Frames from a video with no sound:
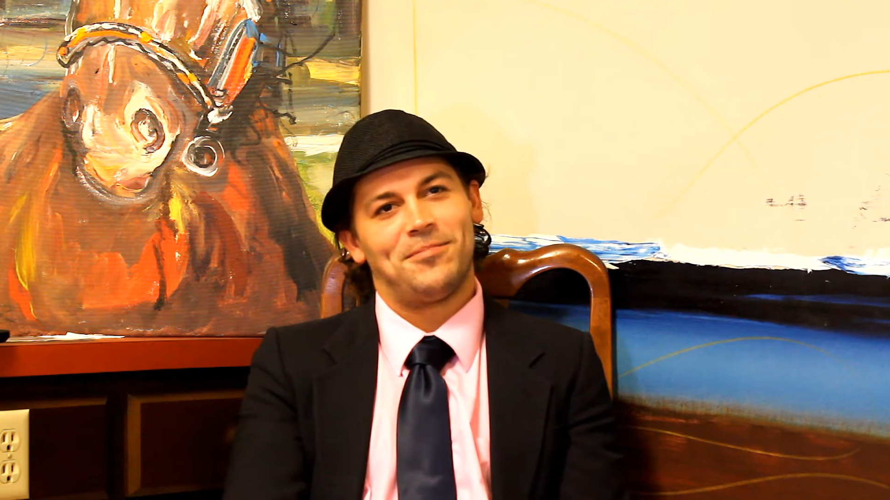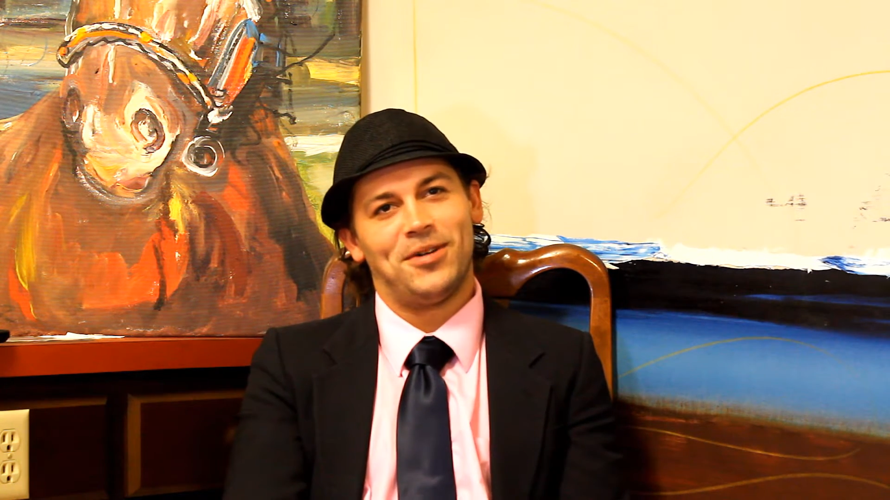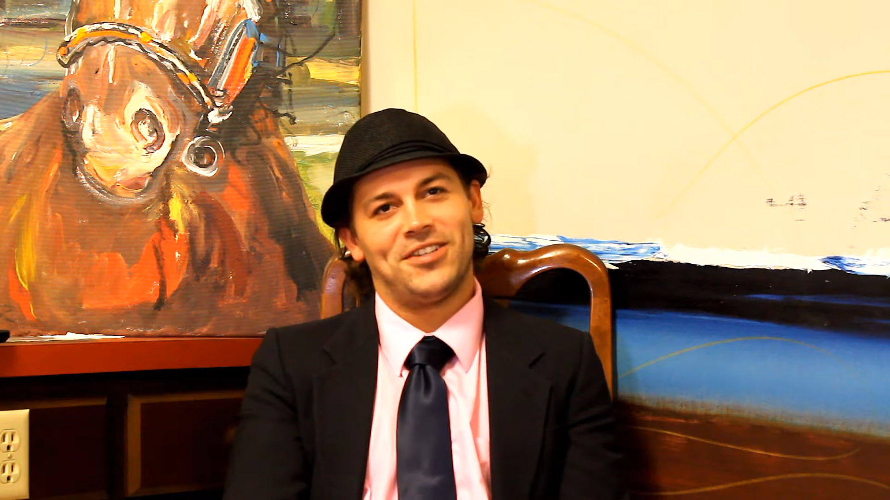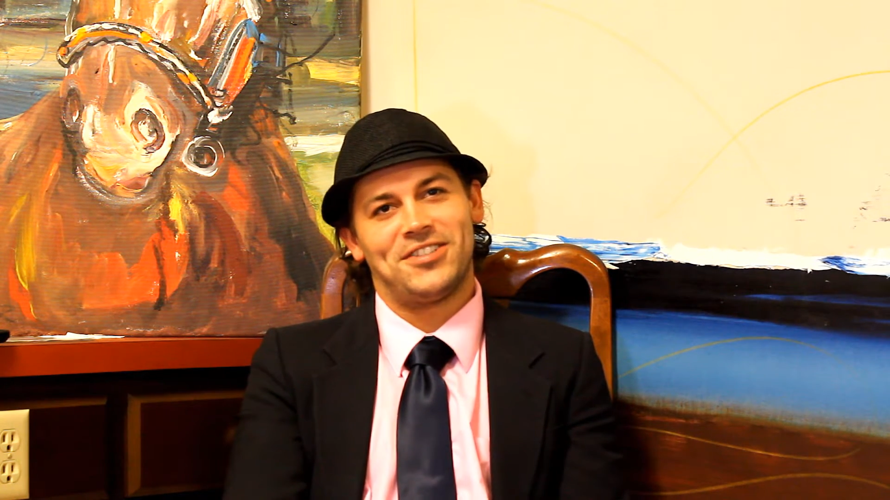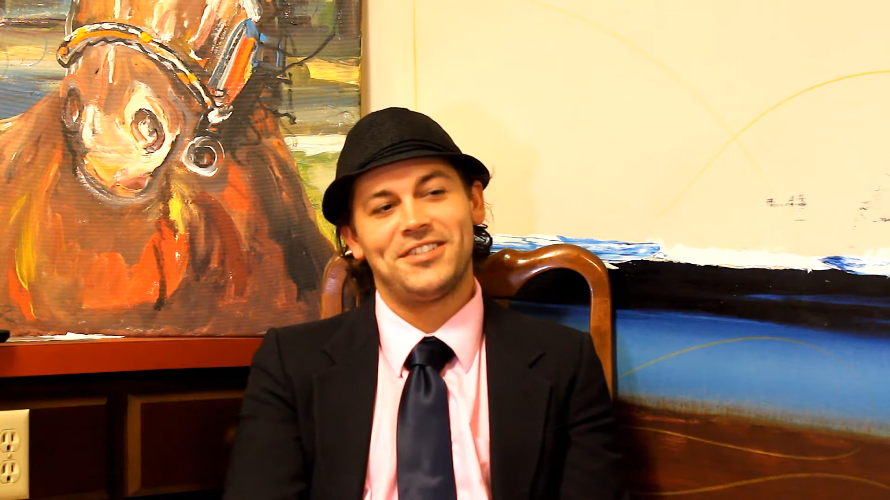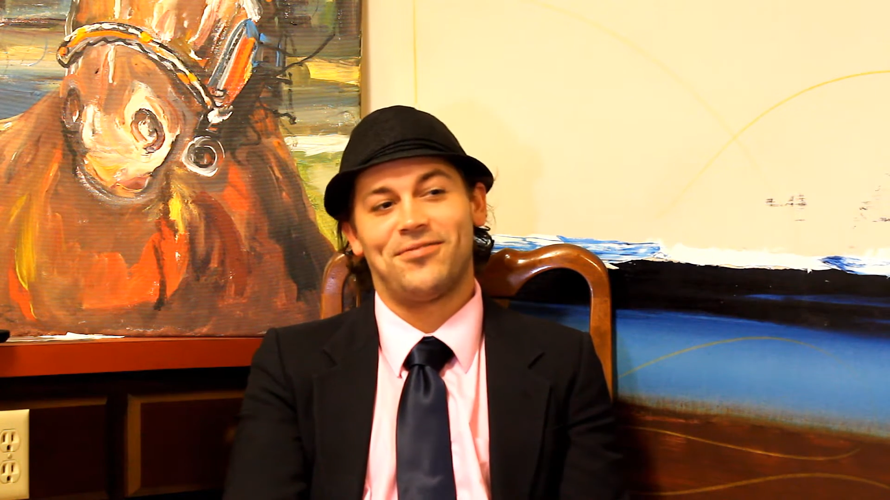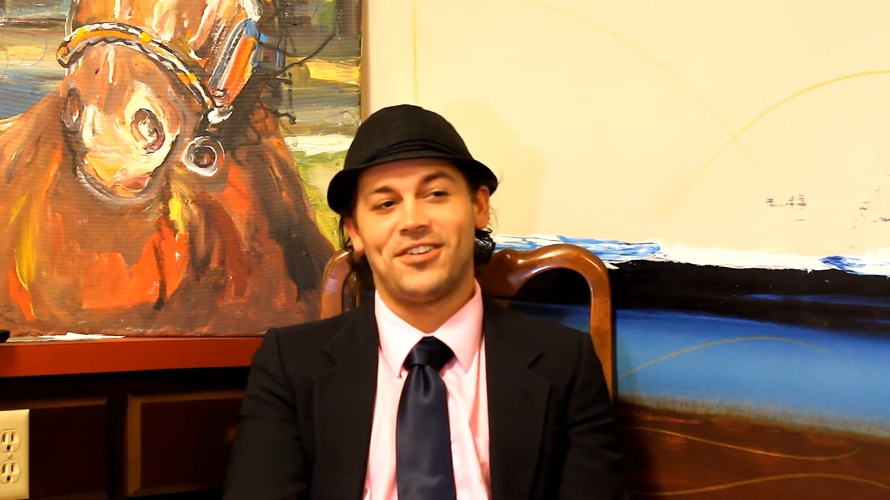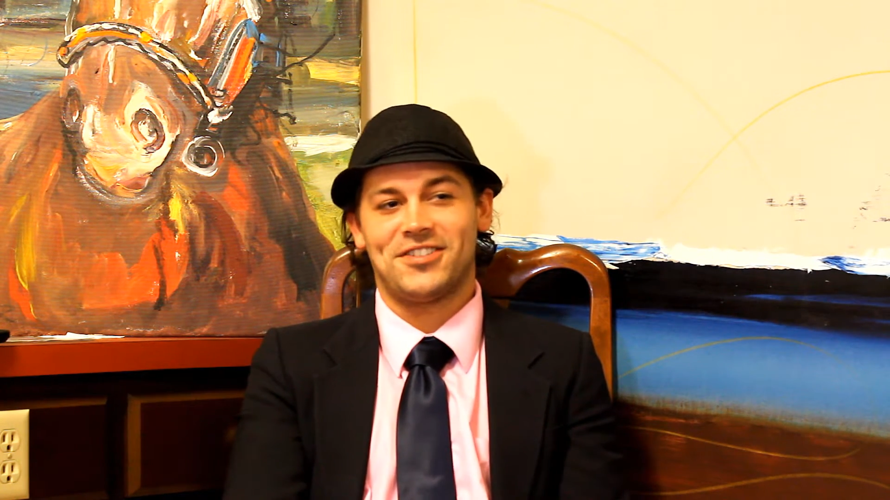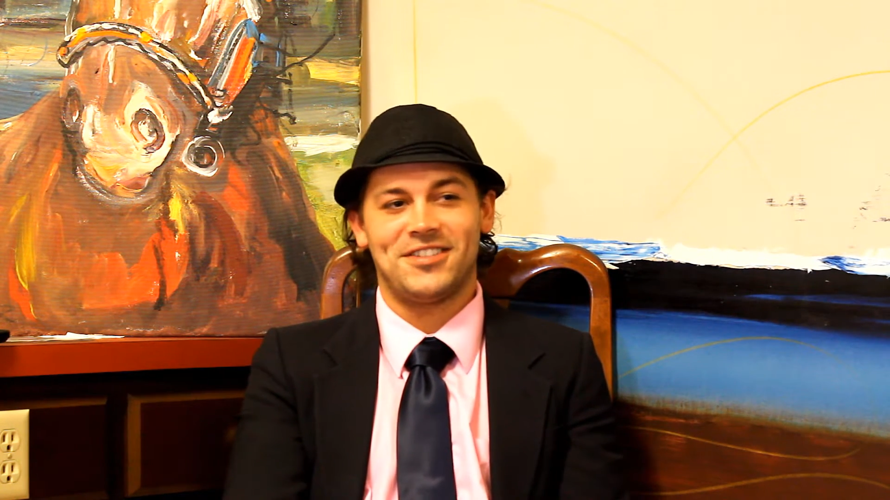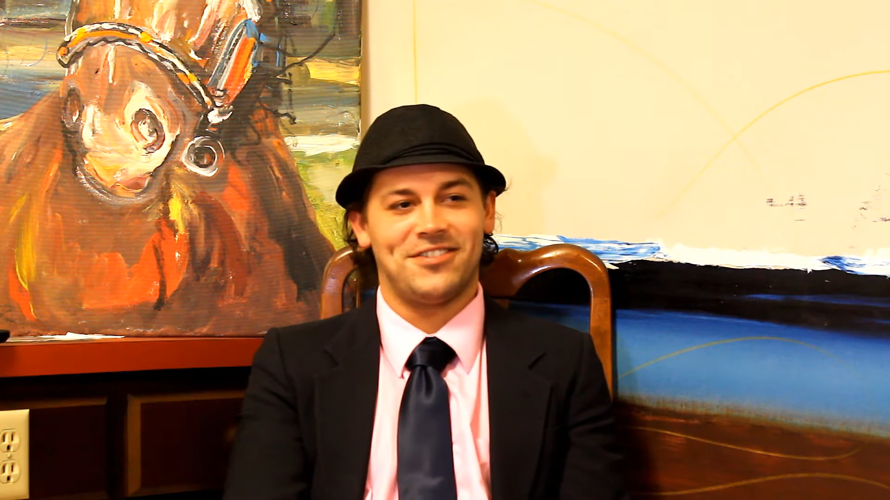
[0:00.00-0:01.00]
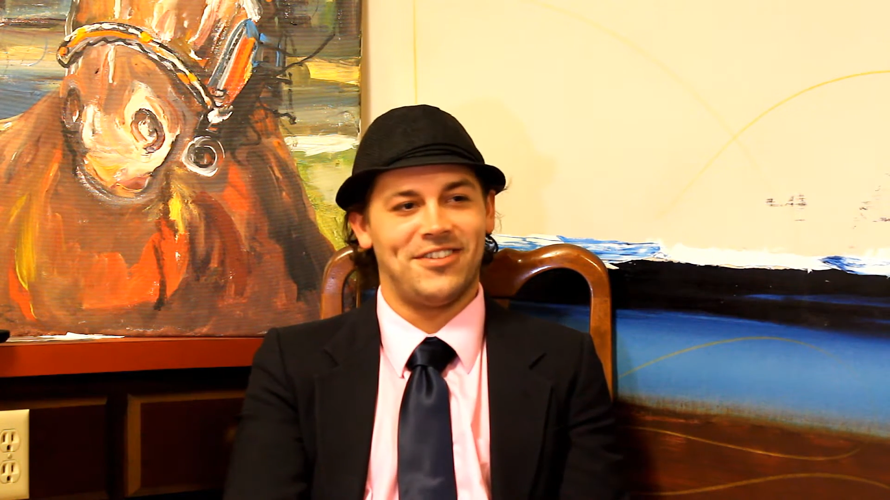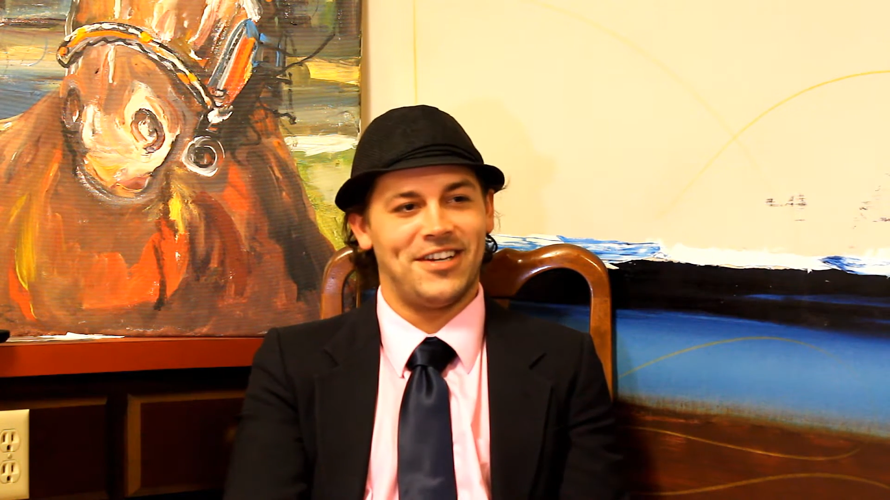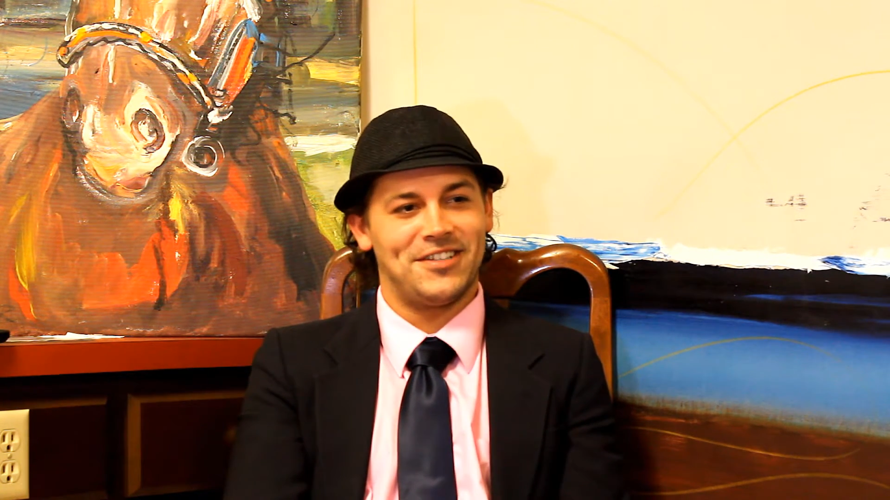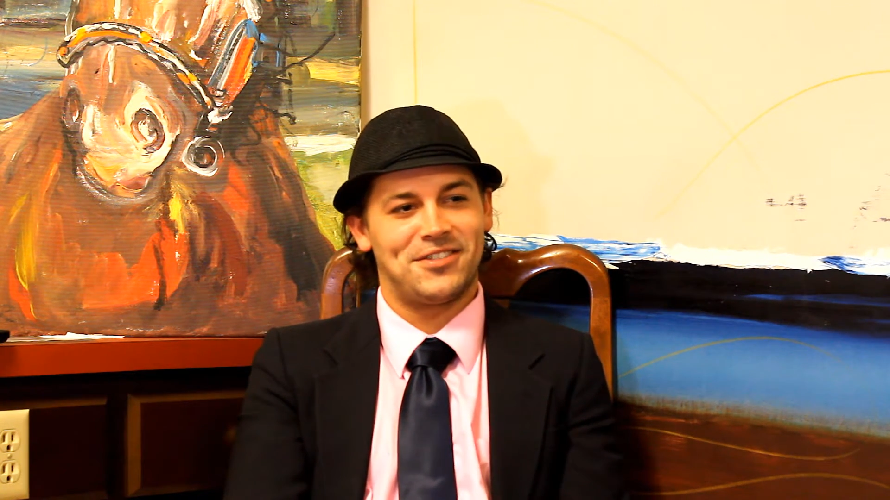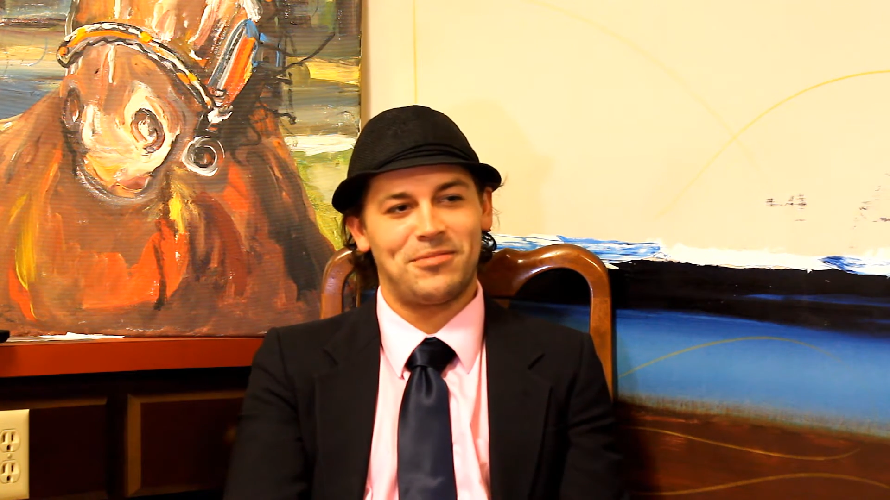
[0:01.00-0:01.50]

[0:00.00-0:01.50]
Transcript: But she's hilarious.